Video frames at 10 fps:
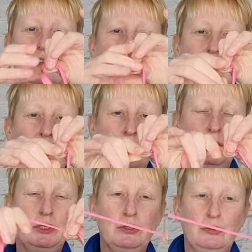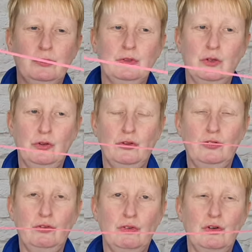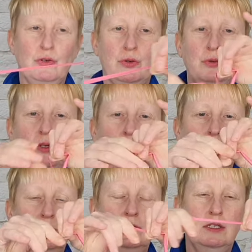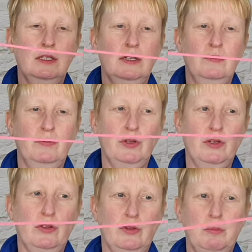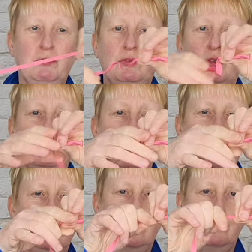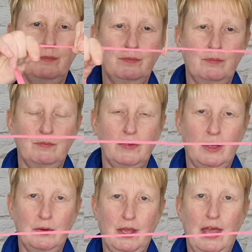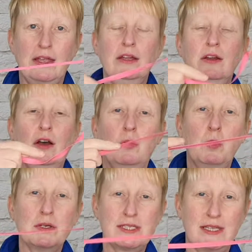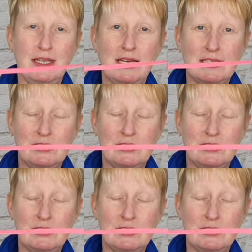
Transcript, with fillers: that balloon through your thumb and forefinger. Okay, and what that's